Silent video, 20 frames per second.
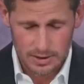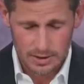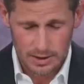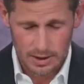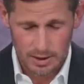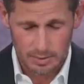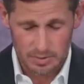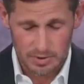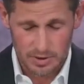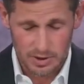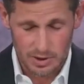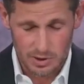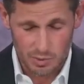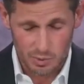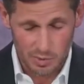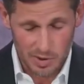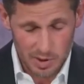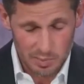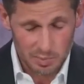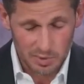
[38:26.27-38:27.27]
uh, because
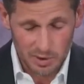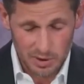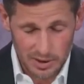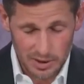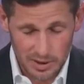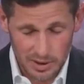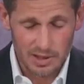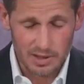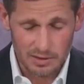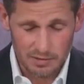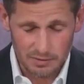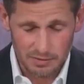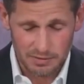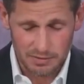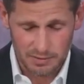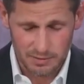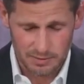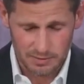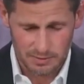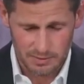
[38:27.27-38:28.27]
we believe
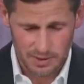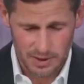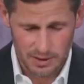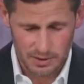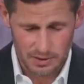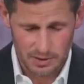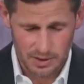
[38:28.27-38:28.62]
that your